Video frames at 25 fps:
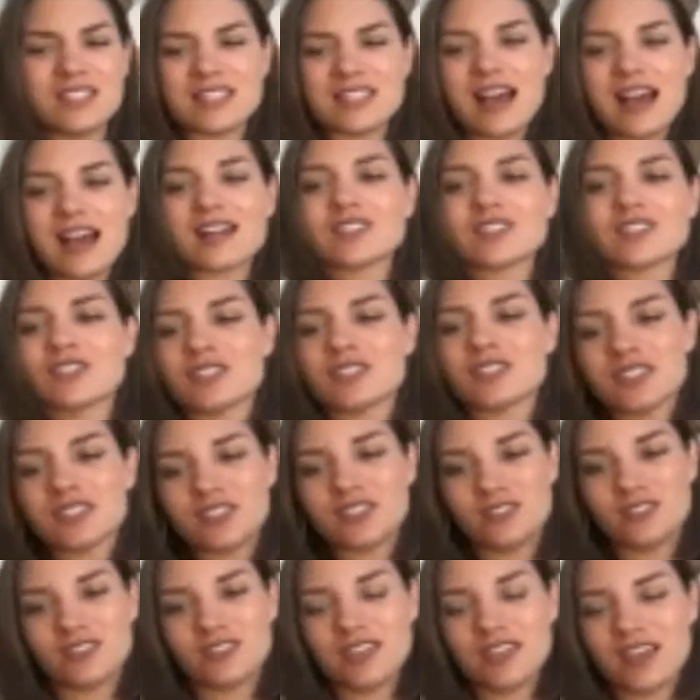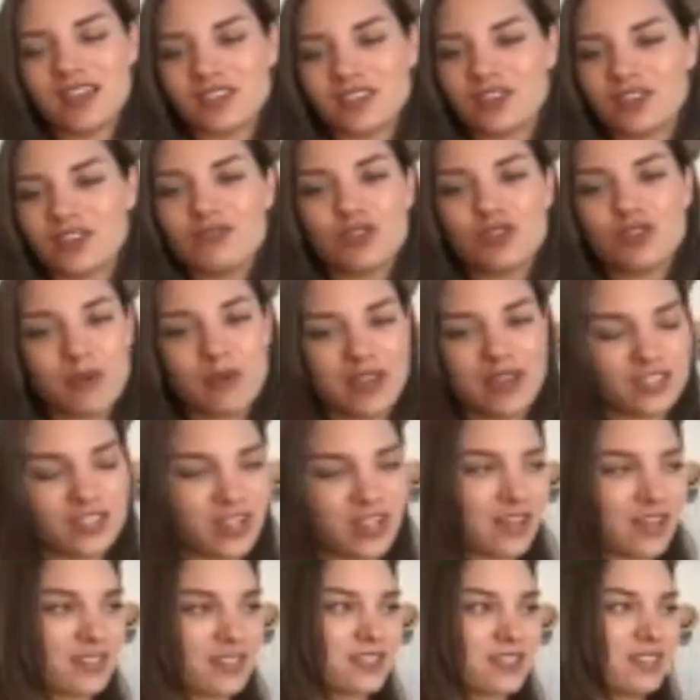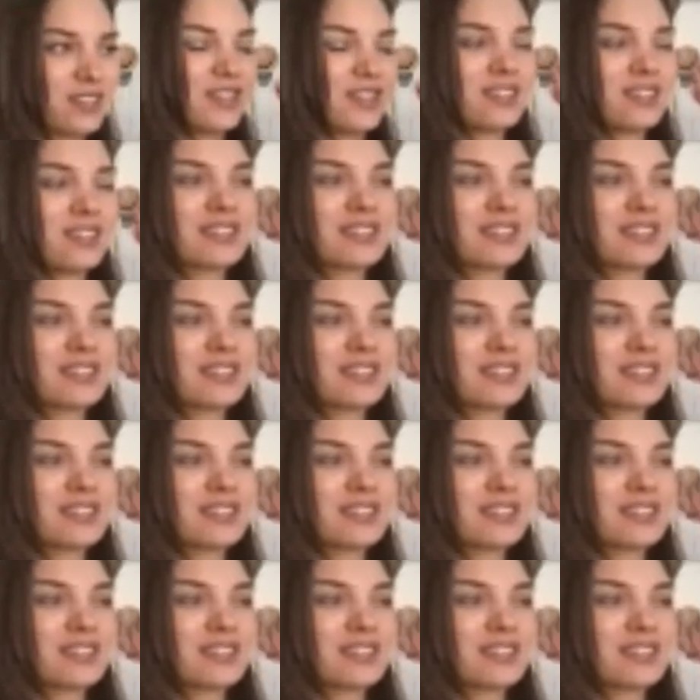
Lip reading: actors and they get huge paychecks, and